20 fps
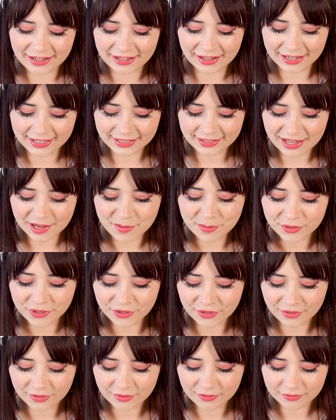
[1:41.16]
a nice light
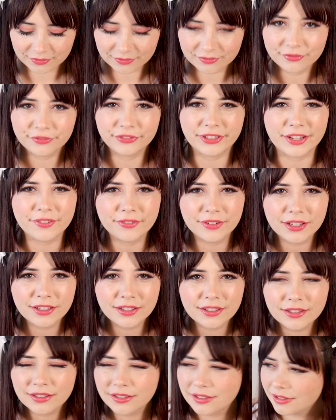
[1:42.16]
blue
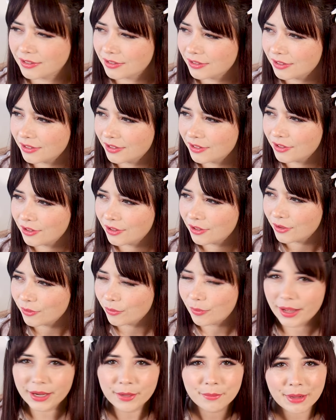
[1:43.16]
flavor.
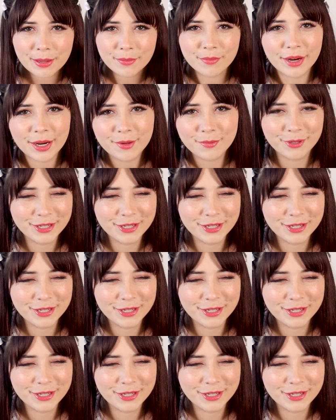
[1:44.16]
Why did my brain